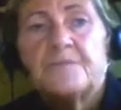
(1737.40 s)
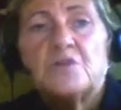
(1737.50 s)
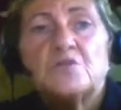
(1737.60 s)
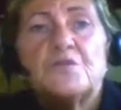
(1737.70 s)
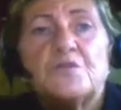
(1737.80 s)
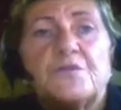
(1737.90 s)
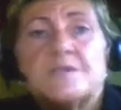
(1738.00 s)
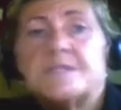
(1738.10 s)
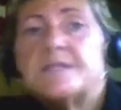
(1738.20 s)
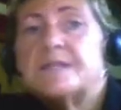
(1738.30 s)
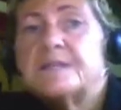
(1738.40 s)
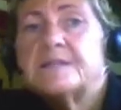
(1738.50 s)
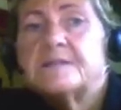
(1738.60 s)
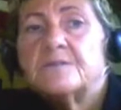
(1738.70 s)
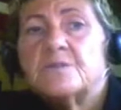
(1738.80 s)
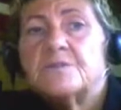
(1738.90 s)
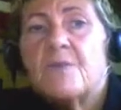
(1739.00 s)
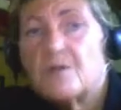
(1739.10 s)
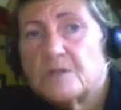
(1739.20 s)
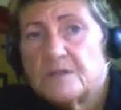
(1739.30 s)
DO 14 with
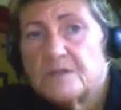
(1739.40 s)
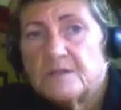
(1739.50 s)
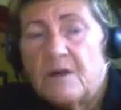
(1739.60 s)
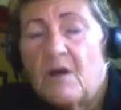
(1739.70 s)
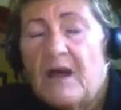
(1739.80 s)
moxa.